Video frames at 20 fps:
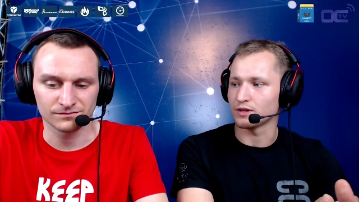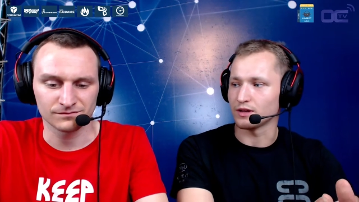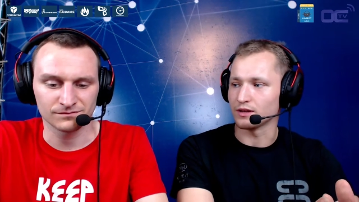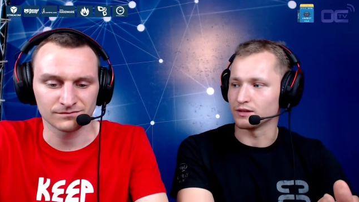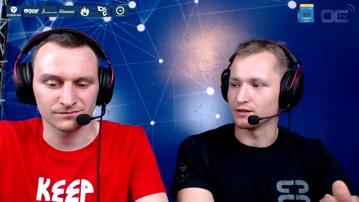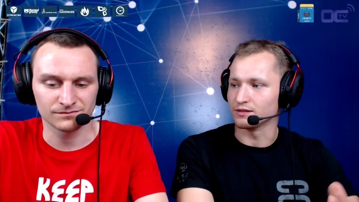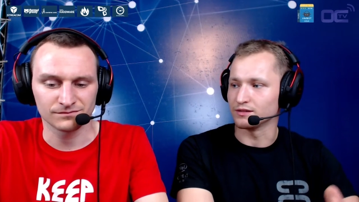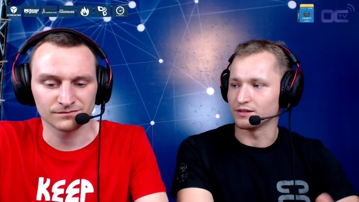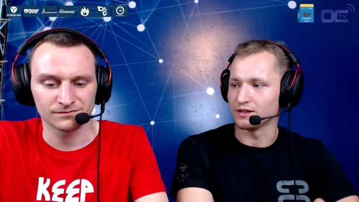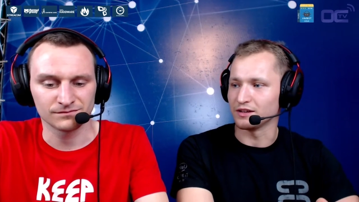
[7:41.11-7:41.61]

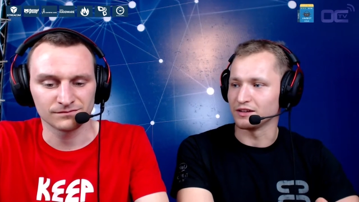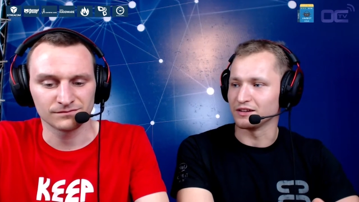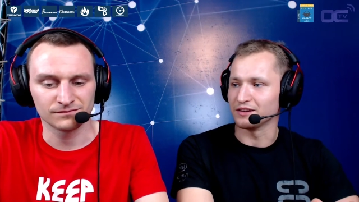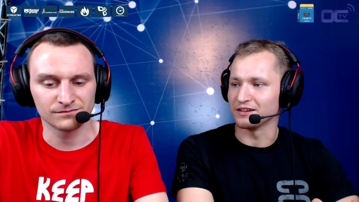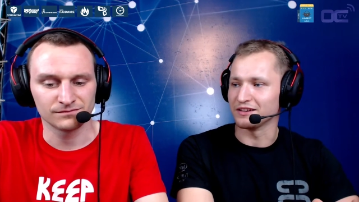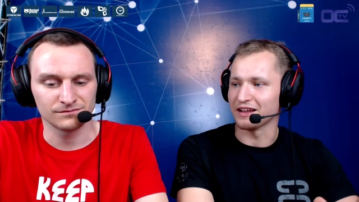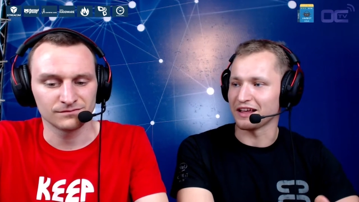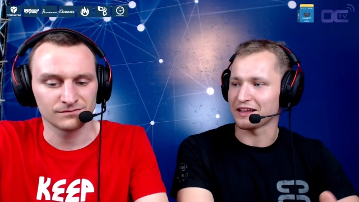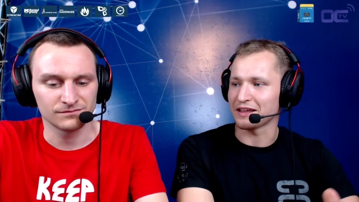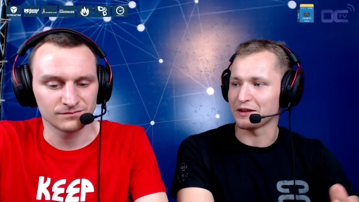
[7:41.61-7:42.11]
Speaker 1: and they
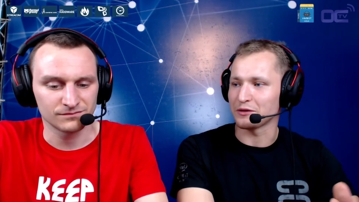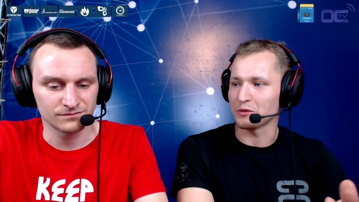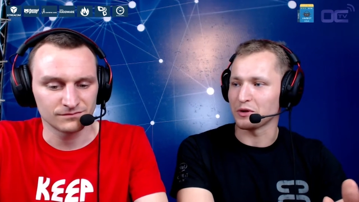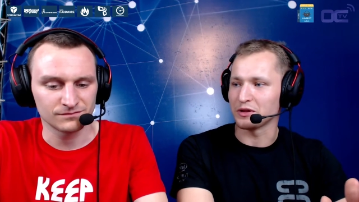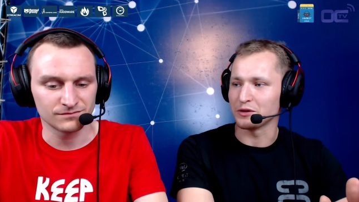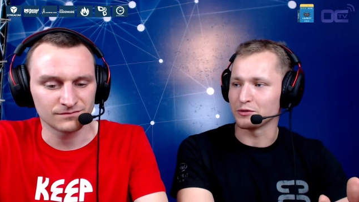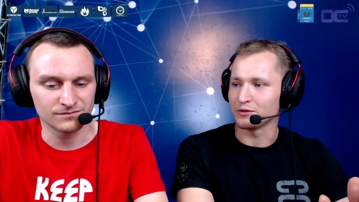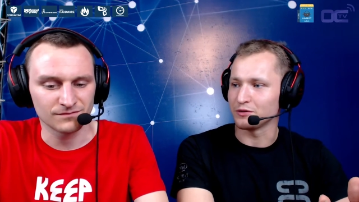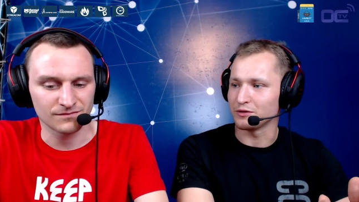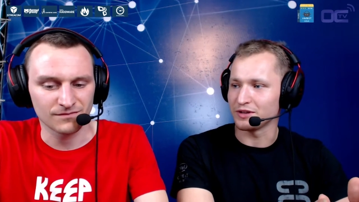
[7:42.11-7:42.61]
like it
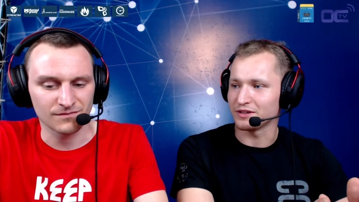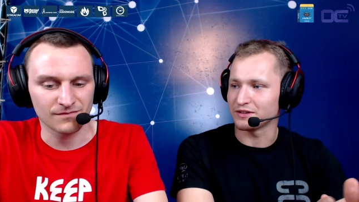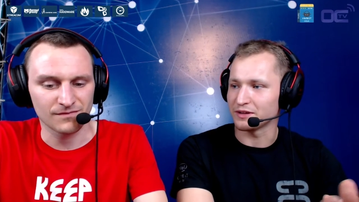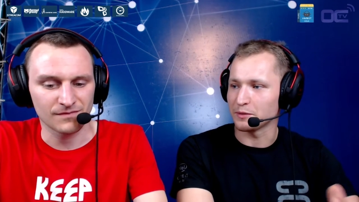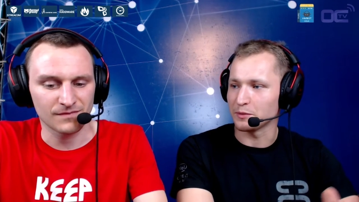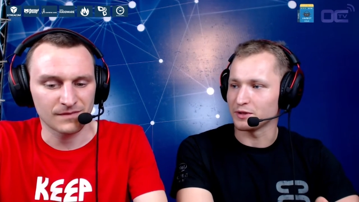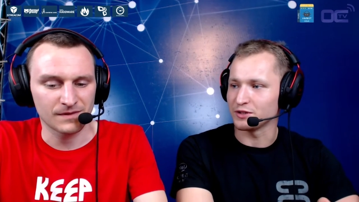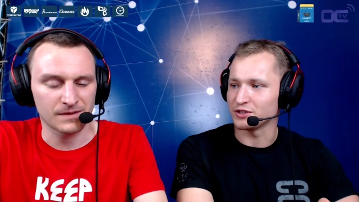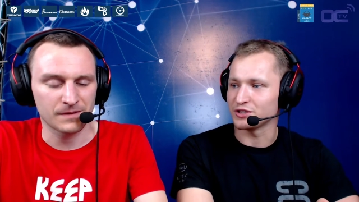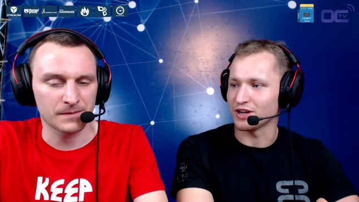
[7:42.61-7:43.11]
when you greet
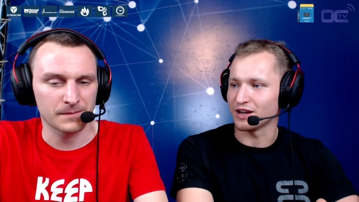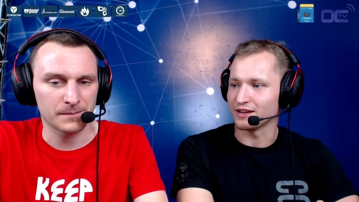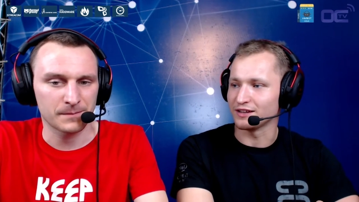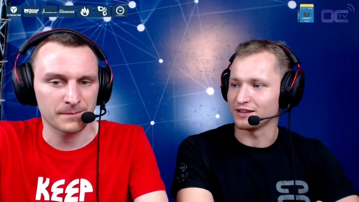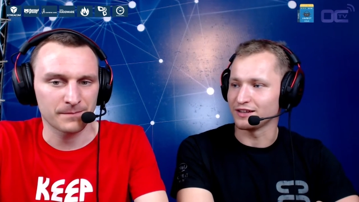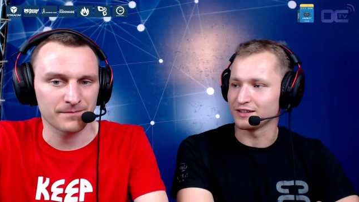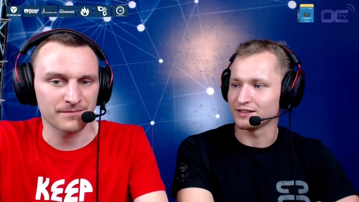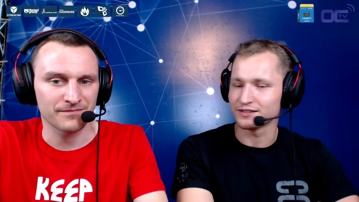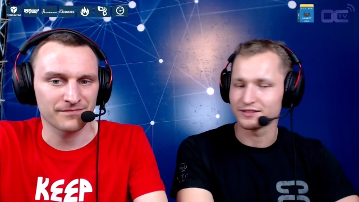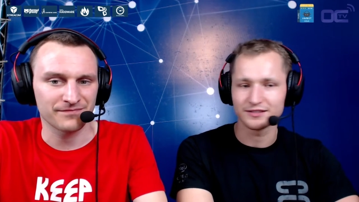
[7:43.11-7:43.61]
them in
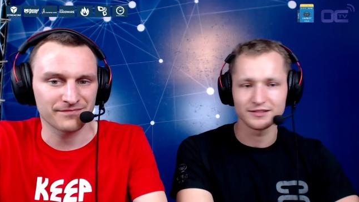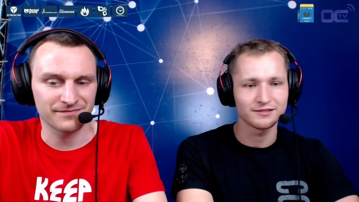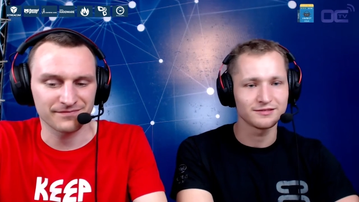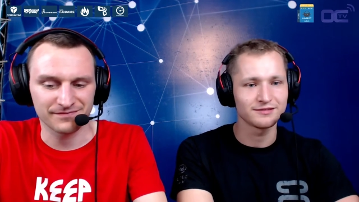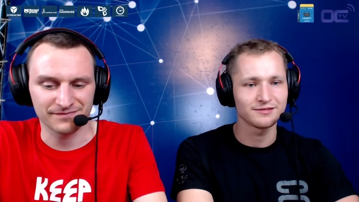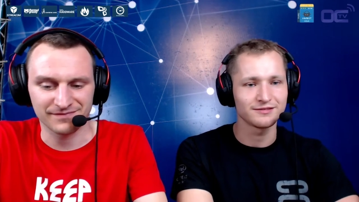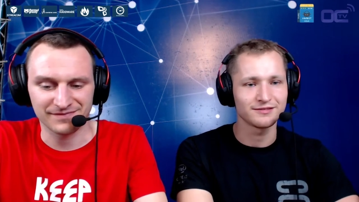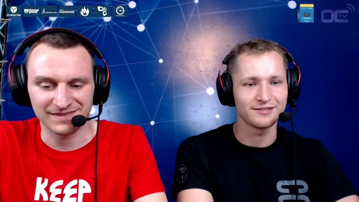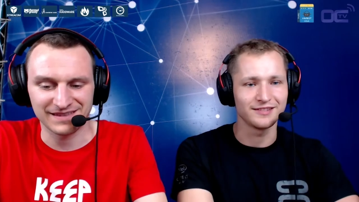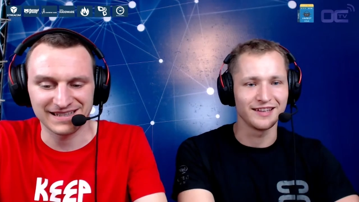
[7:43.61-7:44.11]
Chinese.
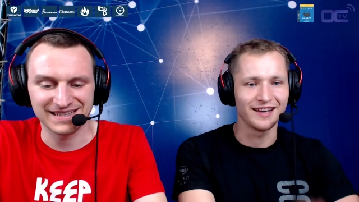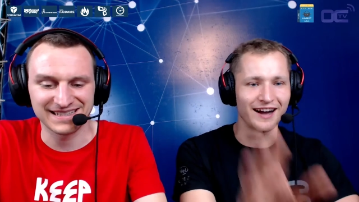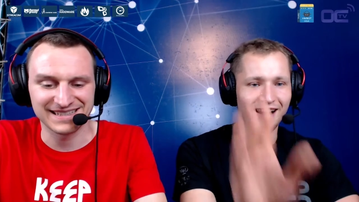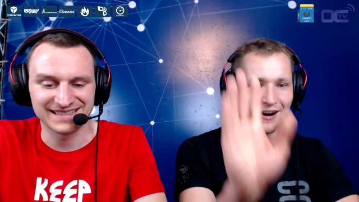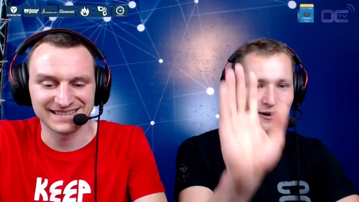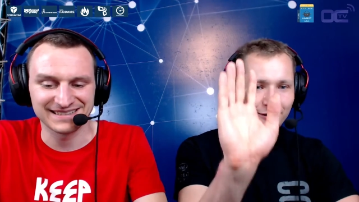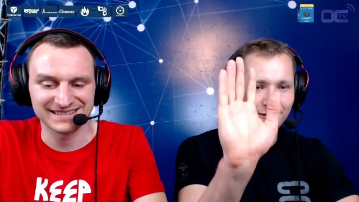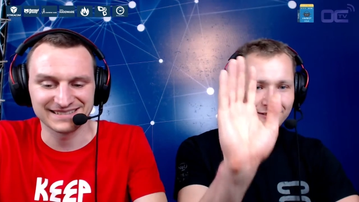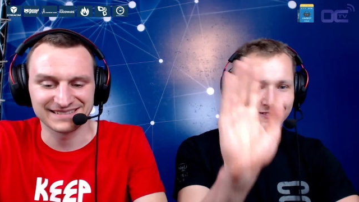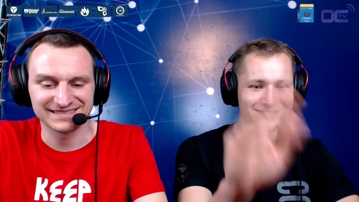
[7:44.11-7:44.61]
Ni
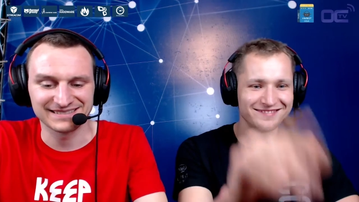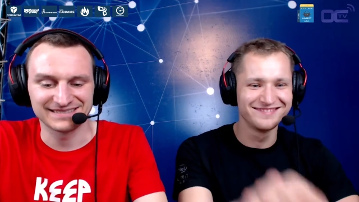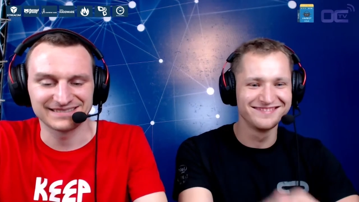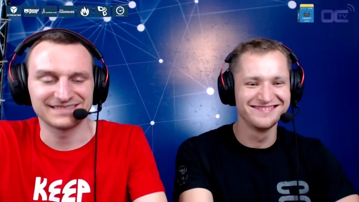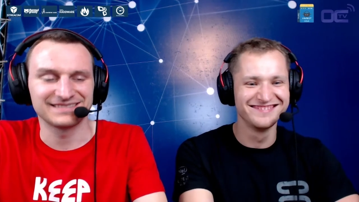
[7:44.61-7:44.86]
hao.